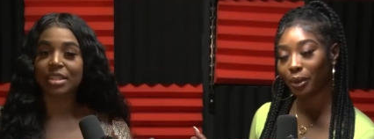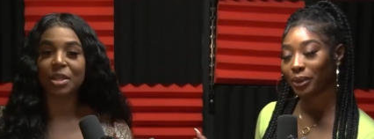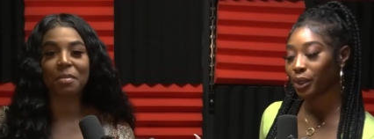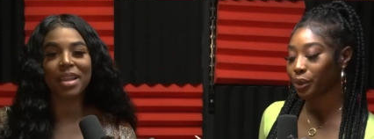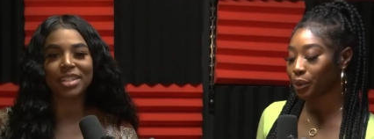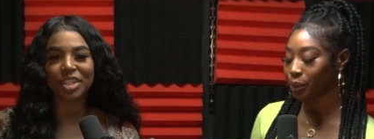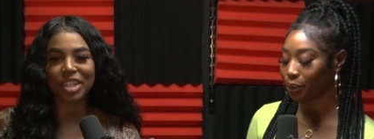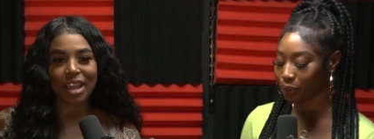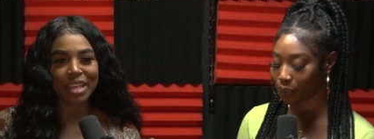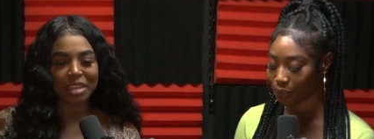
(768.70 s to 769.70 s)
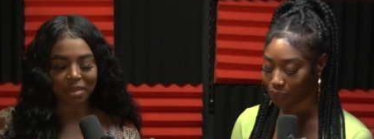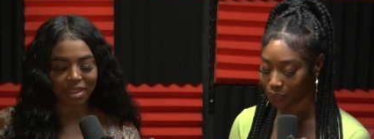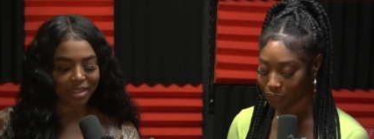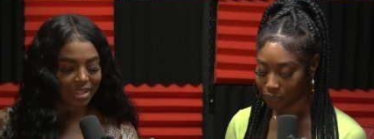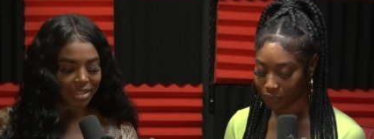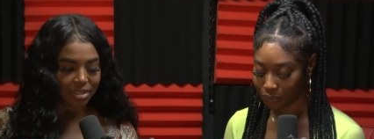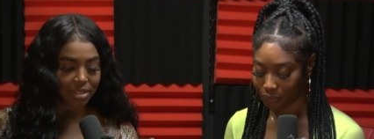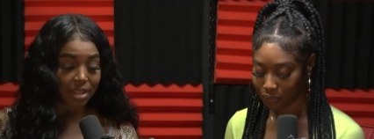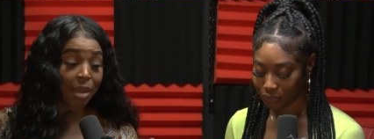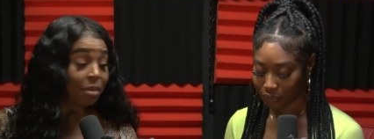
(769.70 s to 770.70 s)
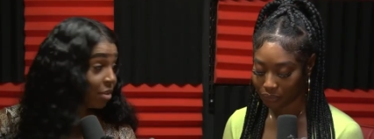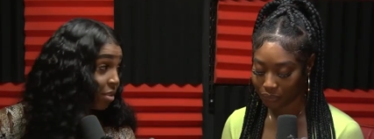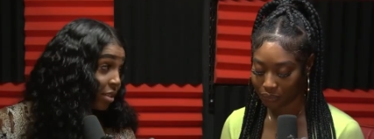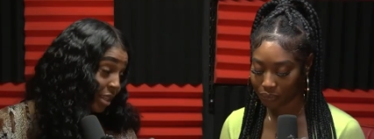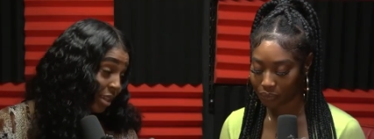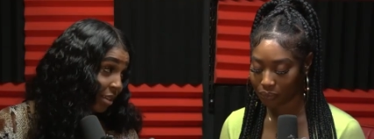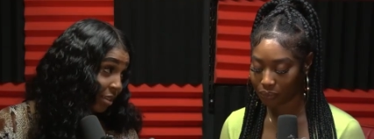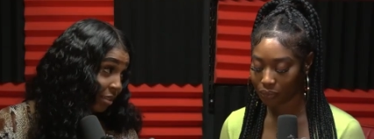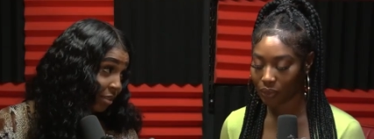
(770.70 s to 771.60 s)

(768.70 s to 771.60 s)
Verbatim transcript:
Speaker 1: you know so make do. sure y'all email us. I'm a little lit.